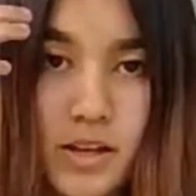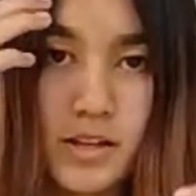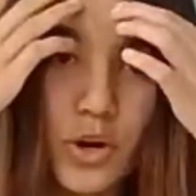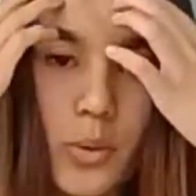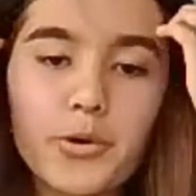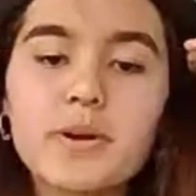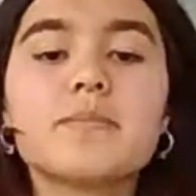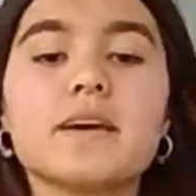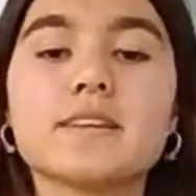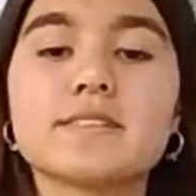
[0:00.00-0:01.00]
So I'm going to
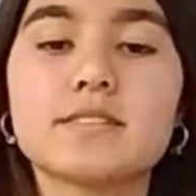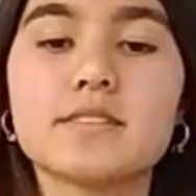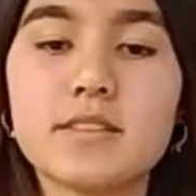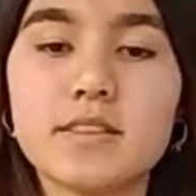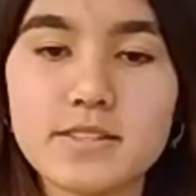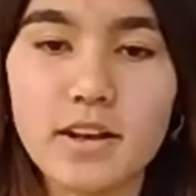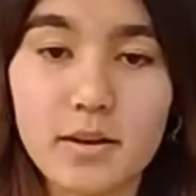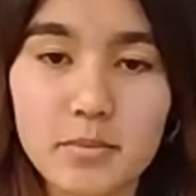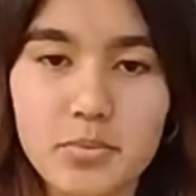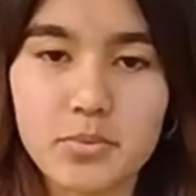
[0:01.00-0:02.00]
mix this
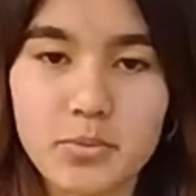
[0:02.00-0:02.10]
up